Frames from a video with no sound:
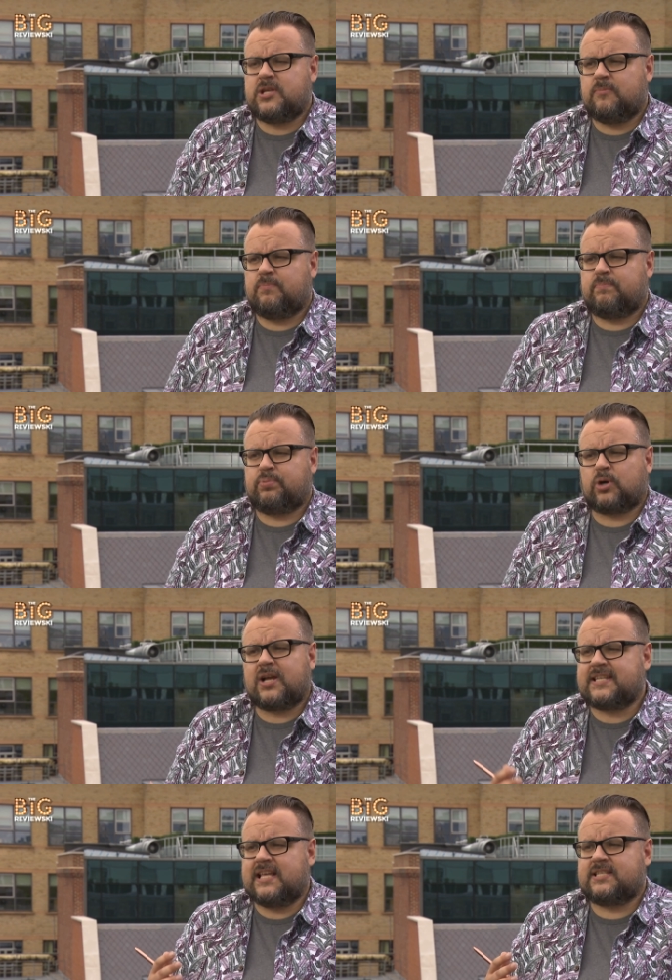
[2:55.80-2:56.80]
do you
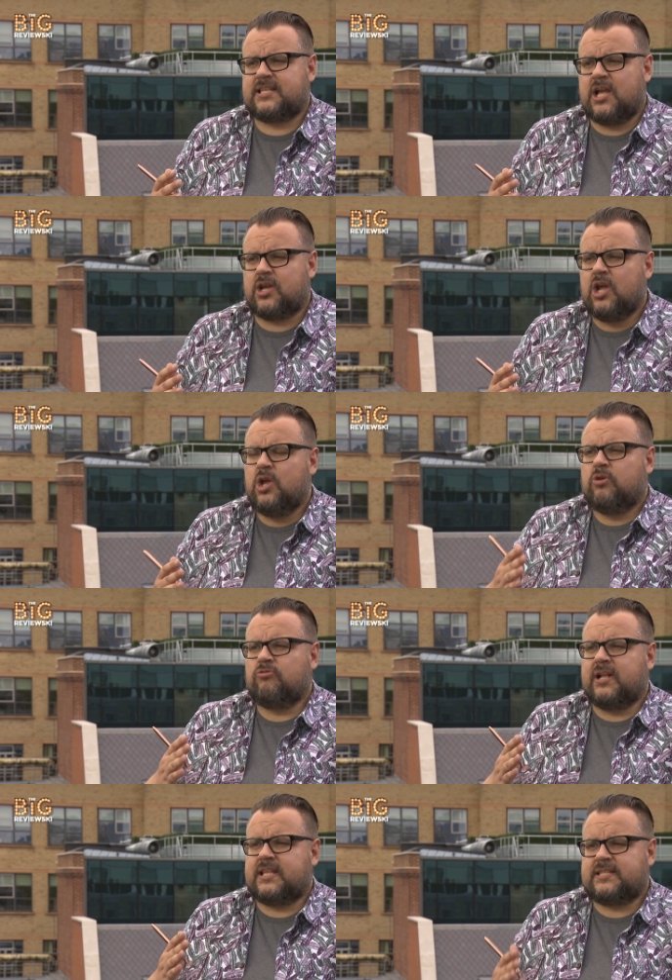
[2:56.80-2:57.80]
process, like,
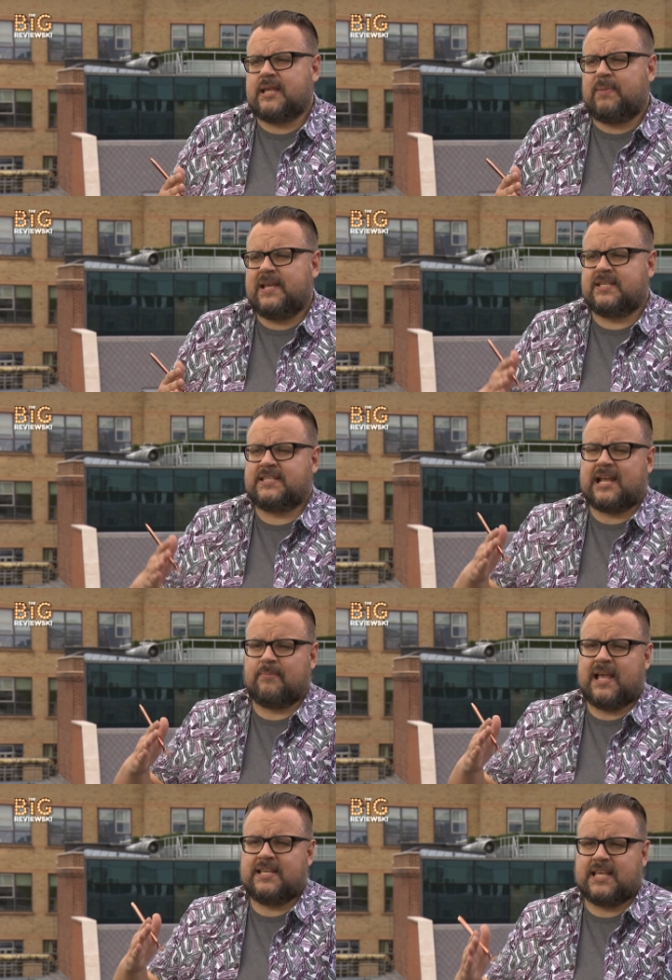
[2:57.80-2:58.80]
right, this set piece is
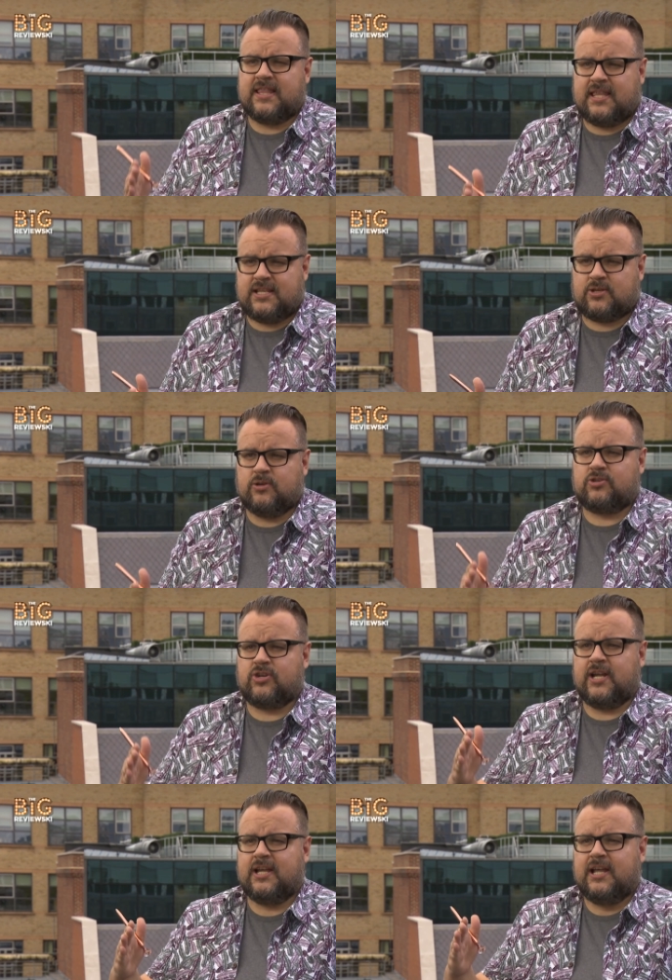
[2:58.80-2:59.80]
taking place in this
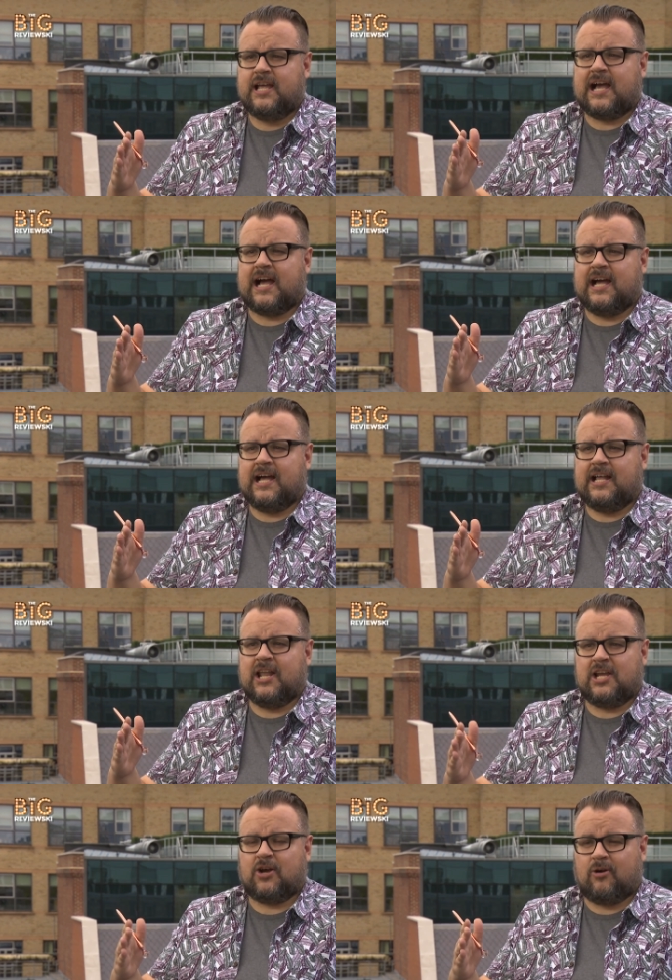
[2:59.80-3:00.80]
country. Uh,
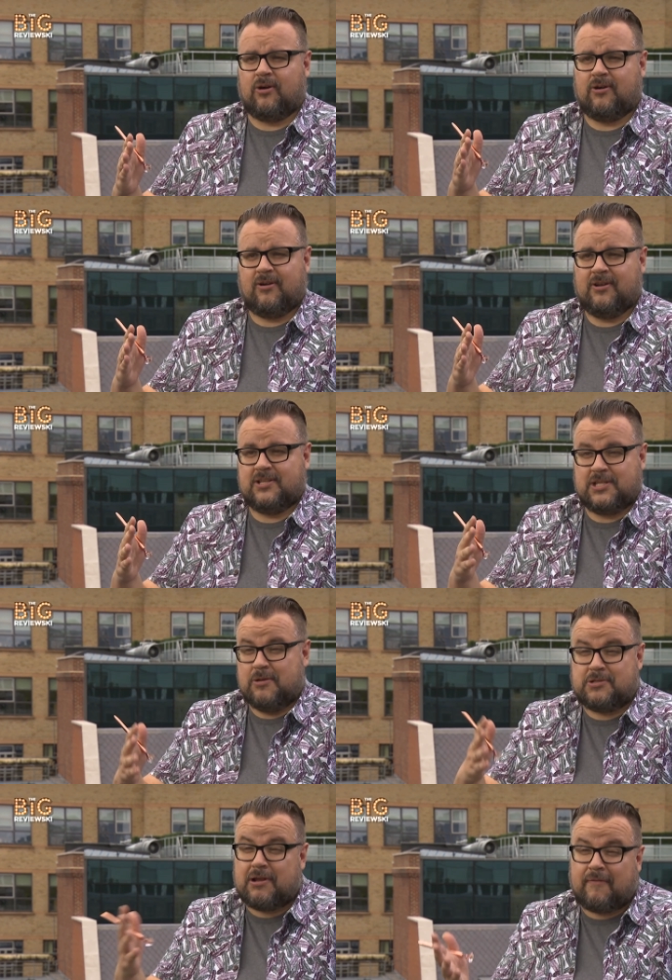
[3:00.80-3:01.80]
like, do
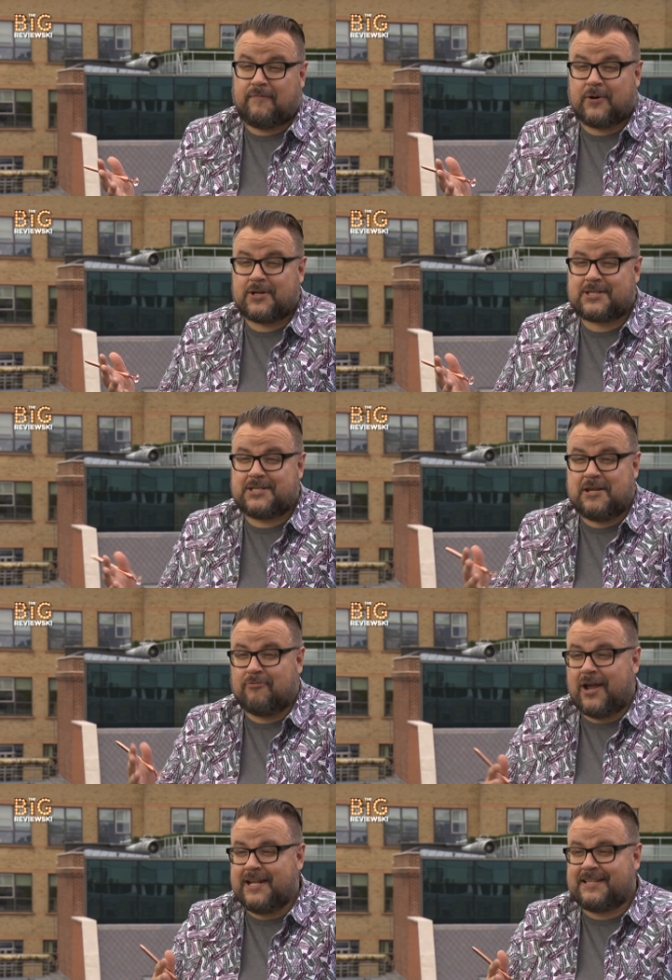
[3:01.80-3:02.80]
you do that first? Do you
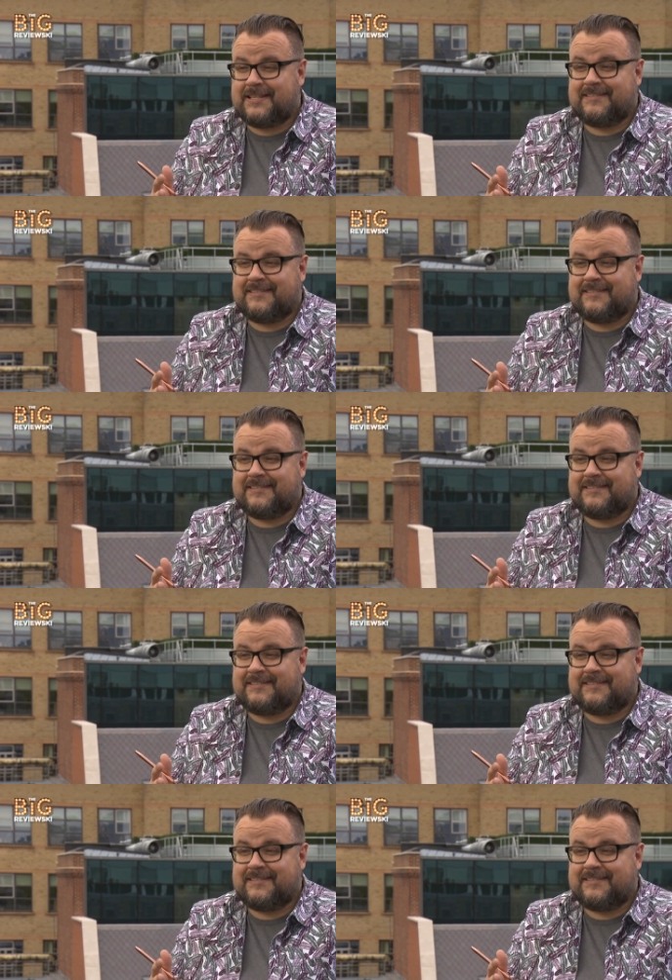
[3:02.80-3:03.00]
write